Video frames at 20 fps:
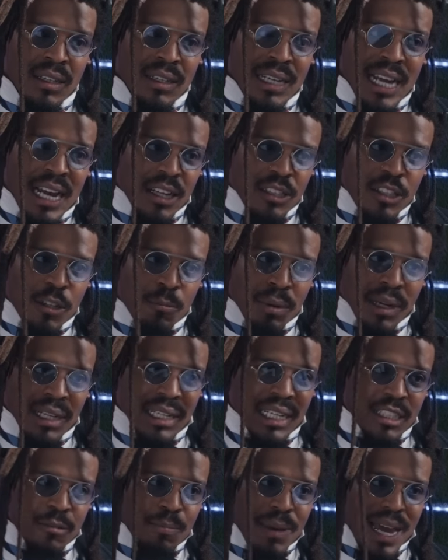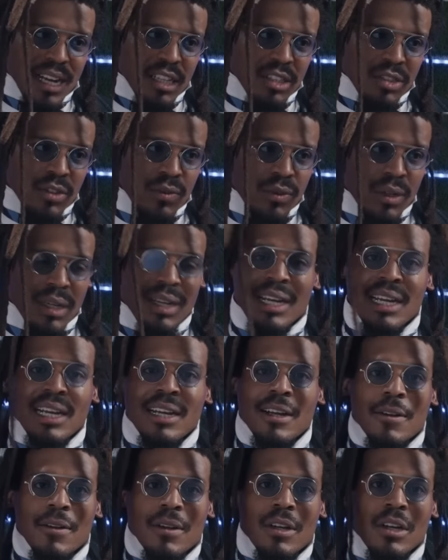Now, to bring this back into
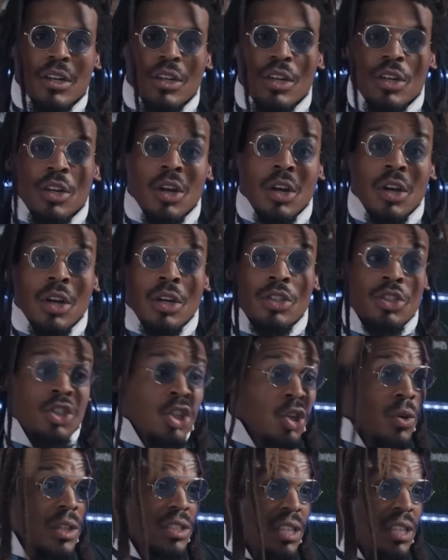Tua